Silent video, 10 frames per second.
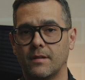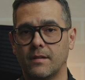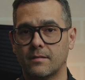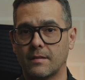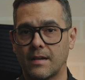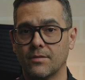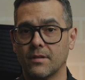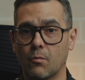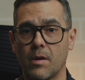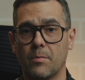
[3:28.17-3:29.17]
it's
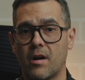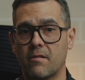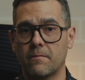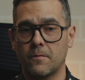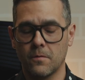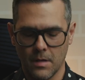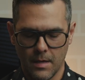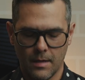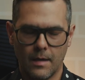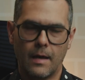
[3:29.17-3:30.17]
actually quite powerful.
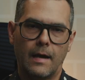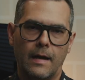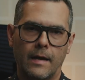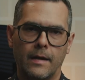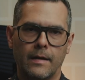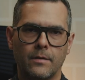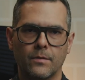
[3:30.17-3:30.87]
I